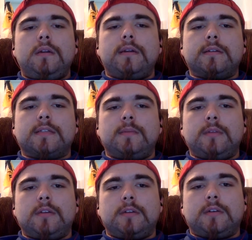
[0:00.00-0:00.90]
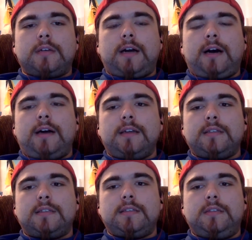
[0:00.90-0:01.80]
Now, some of the
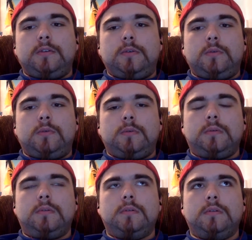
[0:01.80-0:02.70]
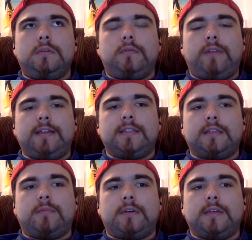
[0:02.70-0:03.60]
cons to raising
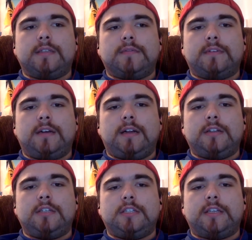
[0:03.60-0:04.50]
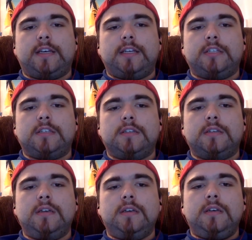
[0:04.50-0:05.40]
the price of college education
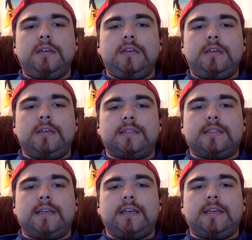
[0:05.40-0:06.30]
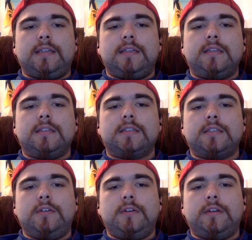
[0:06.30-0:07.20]
is that
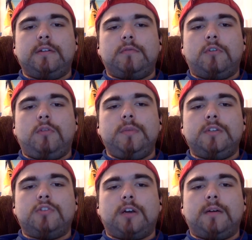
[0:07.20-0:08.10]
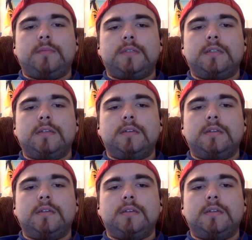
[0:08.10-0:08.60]
student enrollment drops,